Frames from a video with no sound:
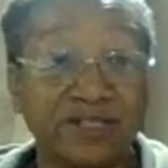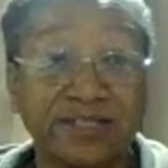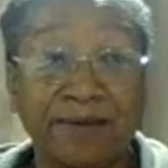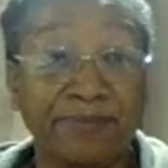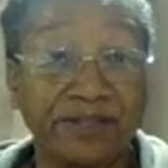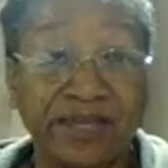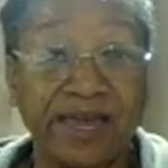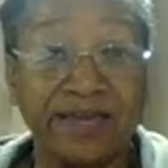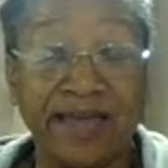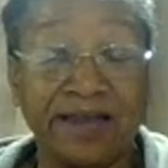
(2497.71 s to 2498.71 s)
something they
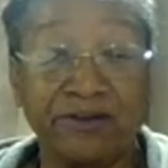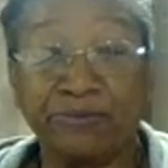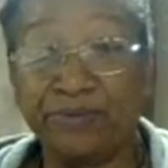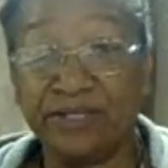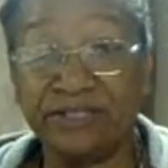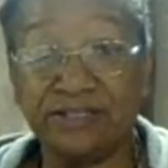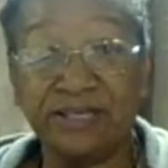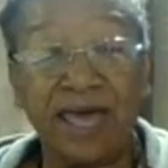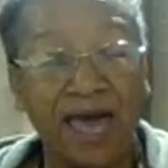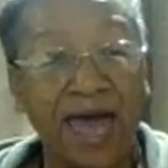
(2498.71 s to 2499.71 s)
ain't got no business,
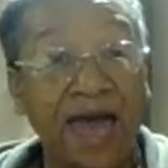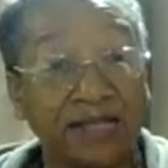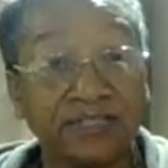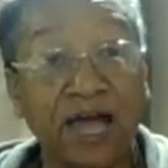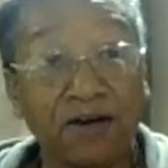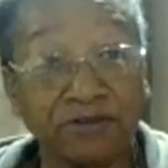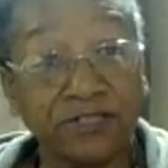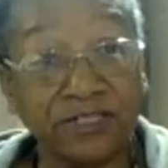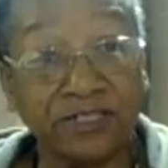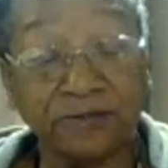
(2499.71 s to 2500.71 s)
I'll talk
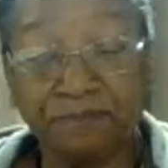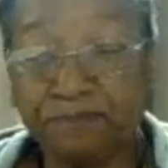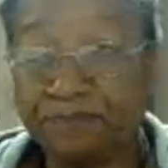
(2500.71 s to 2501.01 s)
to them.